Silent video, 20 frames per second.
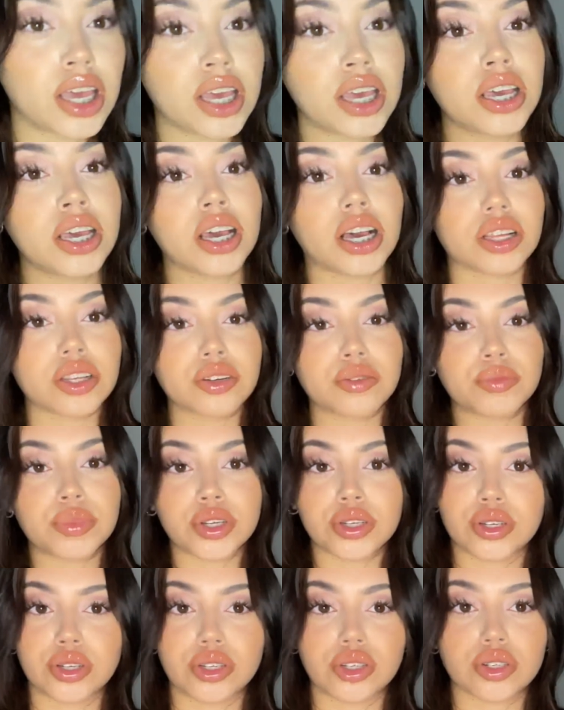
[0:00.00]
a little more
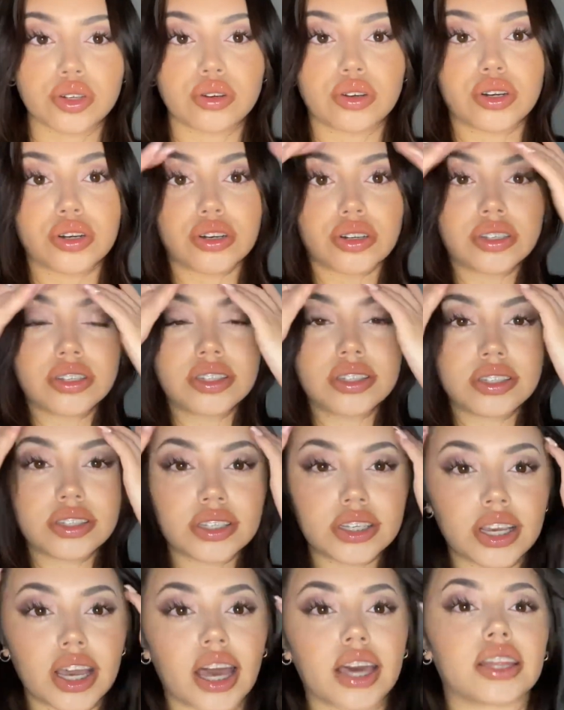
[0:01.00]
neutral
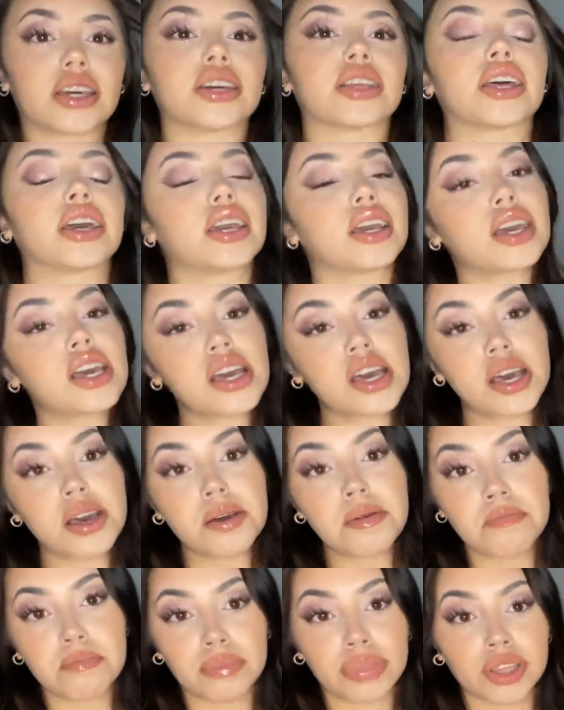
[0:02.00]
to kind of like
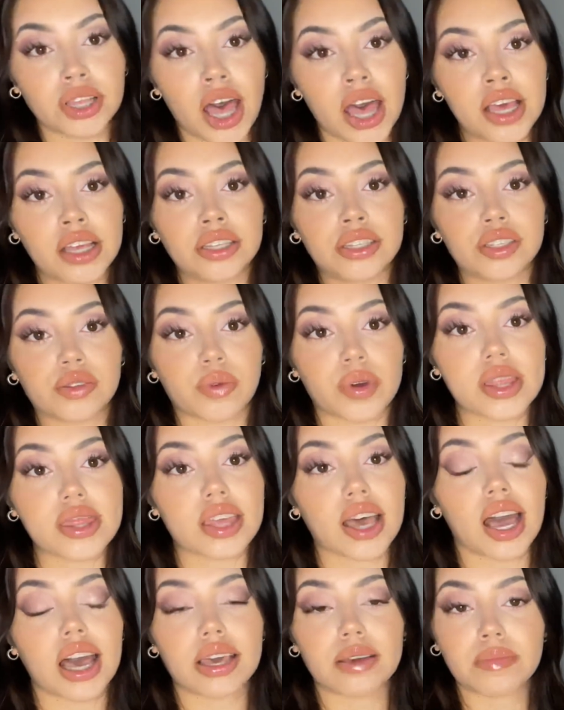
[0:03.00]
blend with
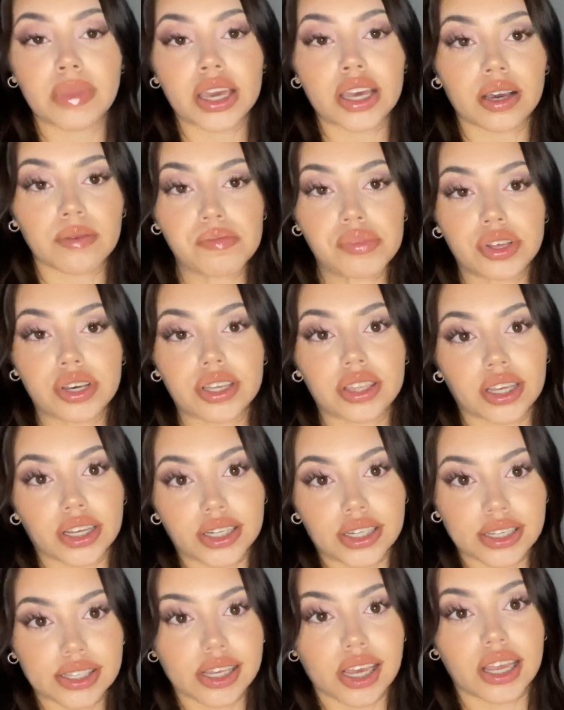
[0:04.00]
the eye makeup look that I
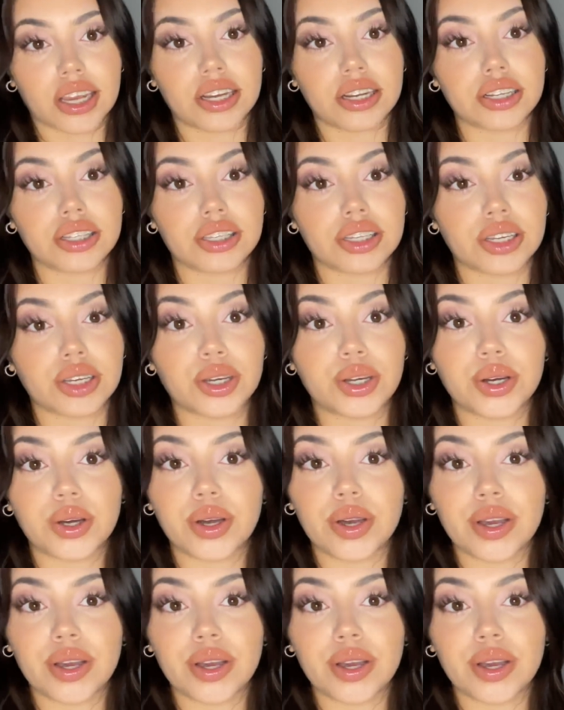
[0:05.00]
decided to do.